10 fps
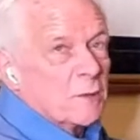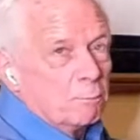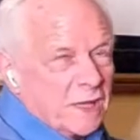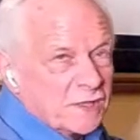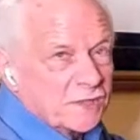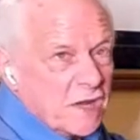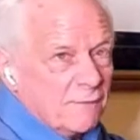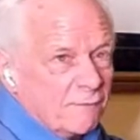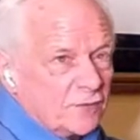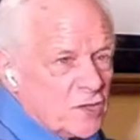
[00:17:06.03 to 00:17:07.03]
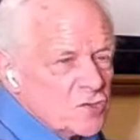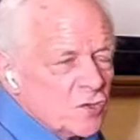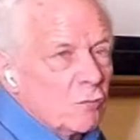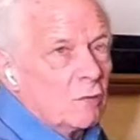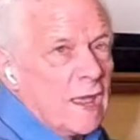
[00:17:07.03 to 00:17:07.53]
Bloodstained invitation
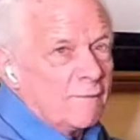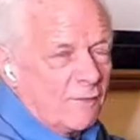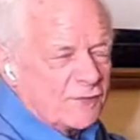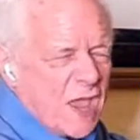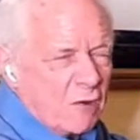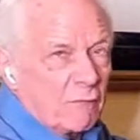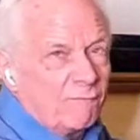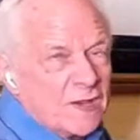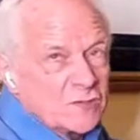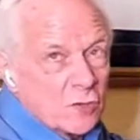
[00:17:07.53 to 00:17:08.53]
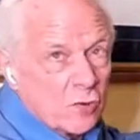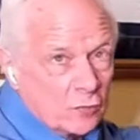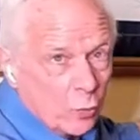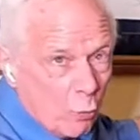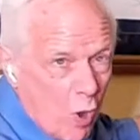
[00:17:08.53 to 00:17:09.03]
to a life of sacrifice, a call
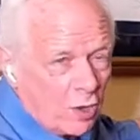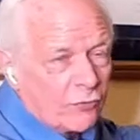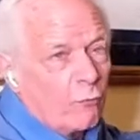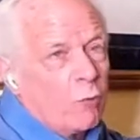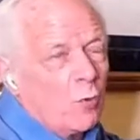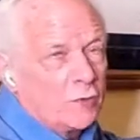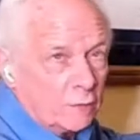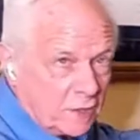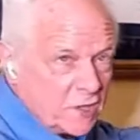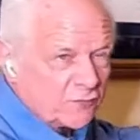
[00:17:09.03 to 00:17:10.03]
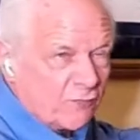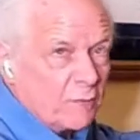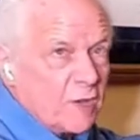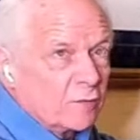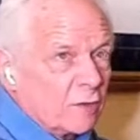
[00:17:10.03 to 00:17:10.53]
to walk the road that leads from
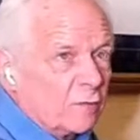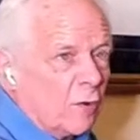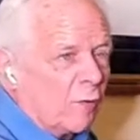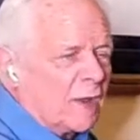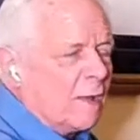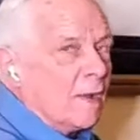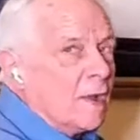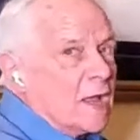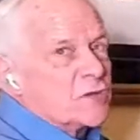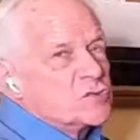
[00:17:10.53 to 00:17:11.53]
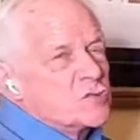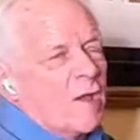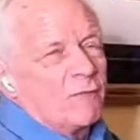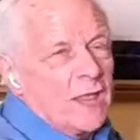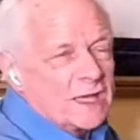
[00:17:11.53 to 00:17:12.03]
here to glory. It's a
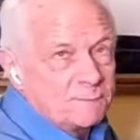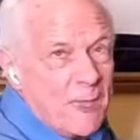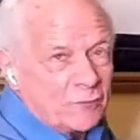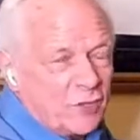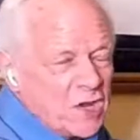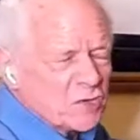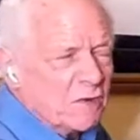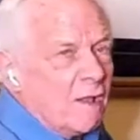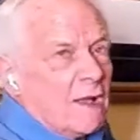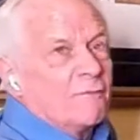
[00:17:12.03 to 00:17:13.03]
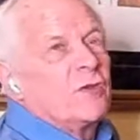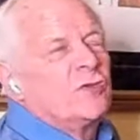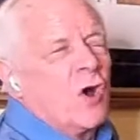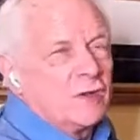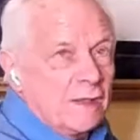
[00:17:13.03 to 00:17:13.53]
joyful expectation of the
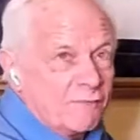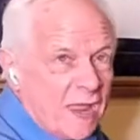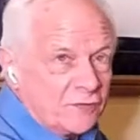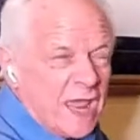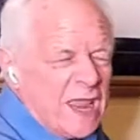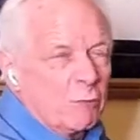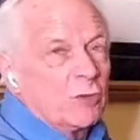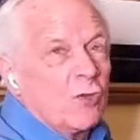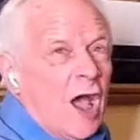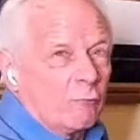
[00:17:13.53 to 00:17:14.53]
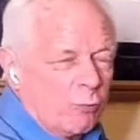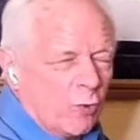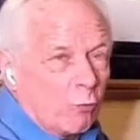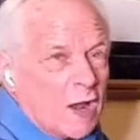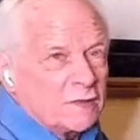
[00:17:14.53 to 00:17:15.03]
dawning of that day when God will
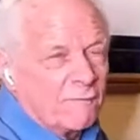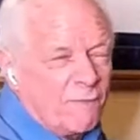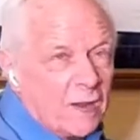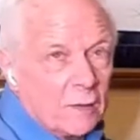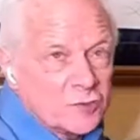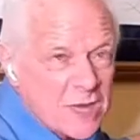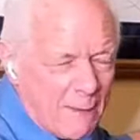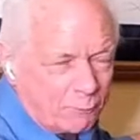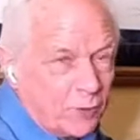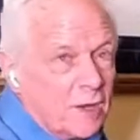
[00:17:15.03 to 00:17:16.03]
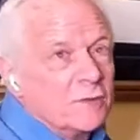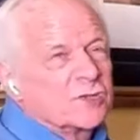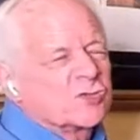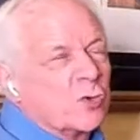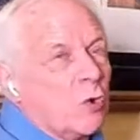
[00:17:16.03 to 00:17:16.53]
write the final chapter in the
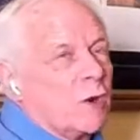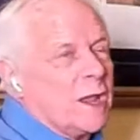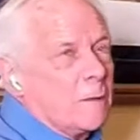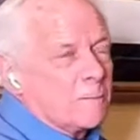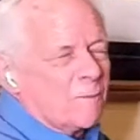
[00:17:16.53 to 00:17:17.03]
story.